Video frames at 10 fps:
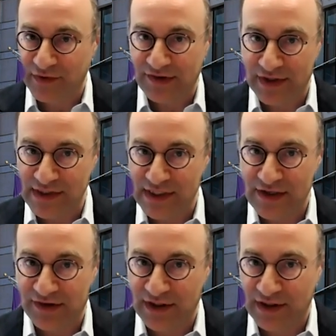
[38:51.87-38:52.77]

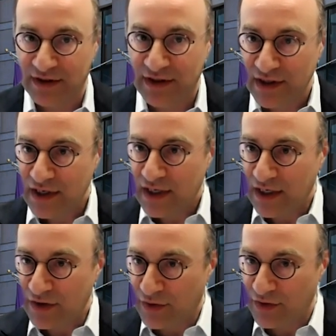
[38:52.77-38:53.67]
regionalization in,
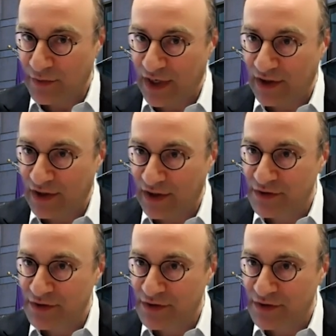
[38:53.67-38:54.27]
in North America.